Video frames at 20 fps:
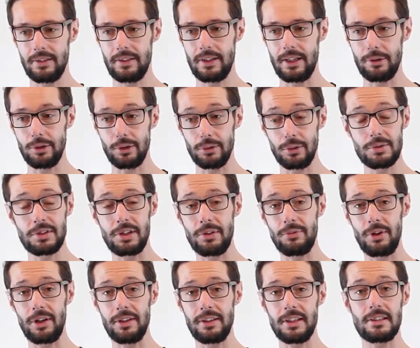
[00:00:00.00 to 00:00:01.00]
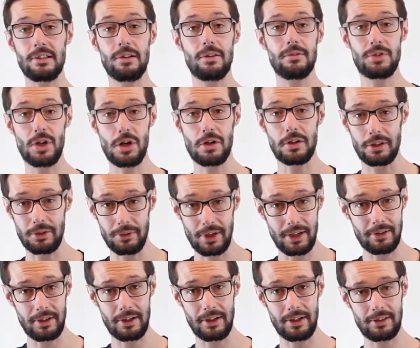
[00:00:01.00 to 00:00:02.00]
Now, you'll also find there's a lot of jargon
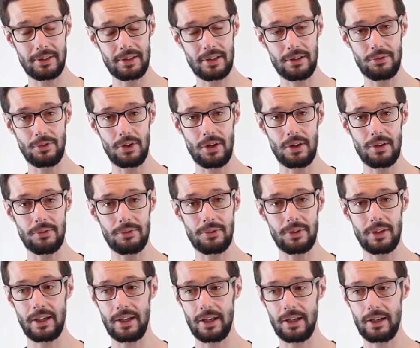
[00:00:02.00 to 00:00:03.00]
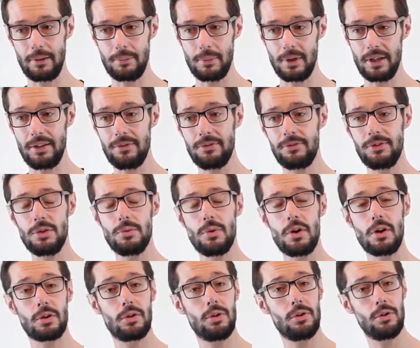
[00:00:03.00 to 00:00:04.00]
around IR35. If you
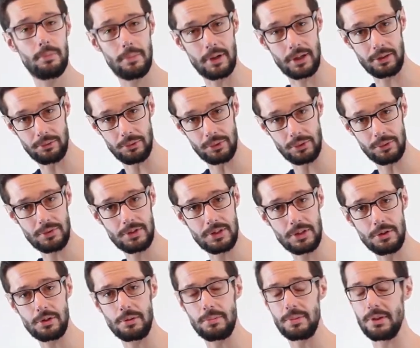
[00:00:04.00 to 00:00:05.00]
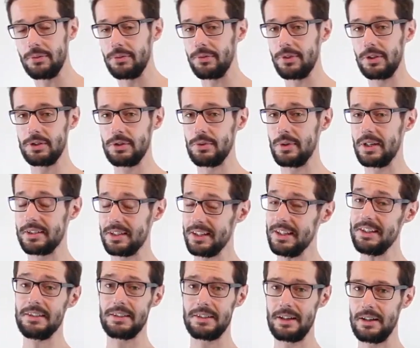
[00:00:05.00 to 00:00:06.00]
are caught by the rules, you can be referred to as
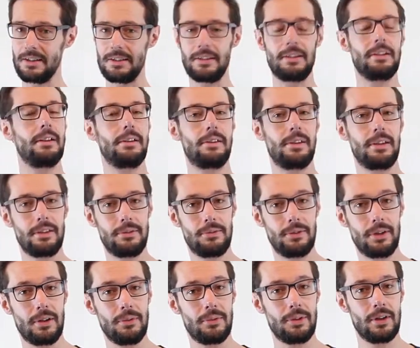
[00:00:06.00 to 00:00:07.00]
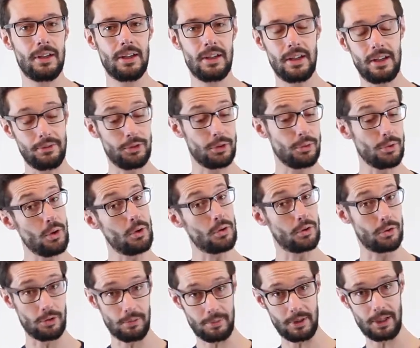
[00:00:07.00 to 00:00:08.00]
inside IR35. If you're not
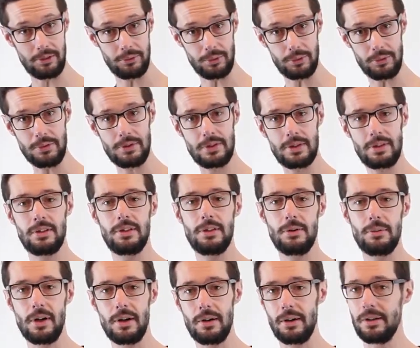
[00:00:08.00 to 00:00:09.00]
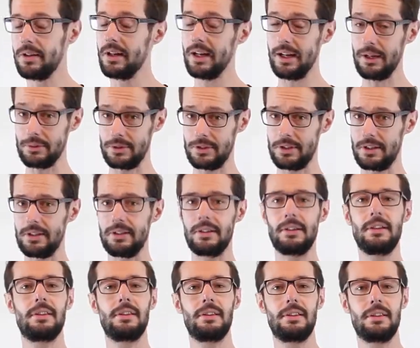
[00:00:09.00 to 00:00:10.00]
caught by the rules, you are outside
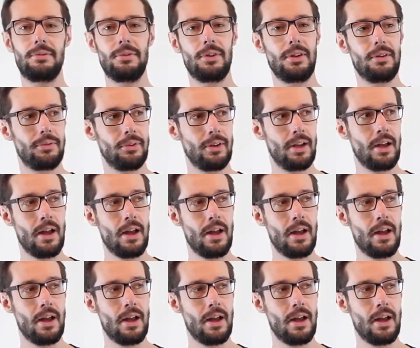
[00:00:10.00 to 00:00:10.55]
IR35.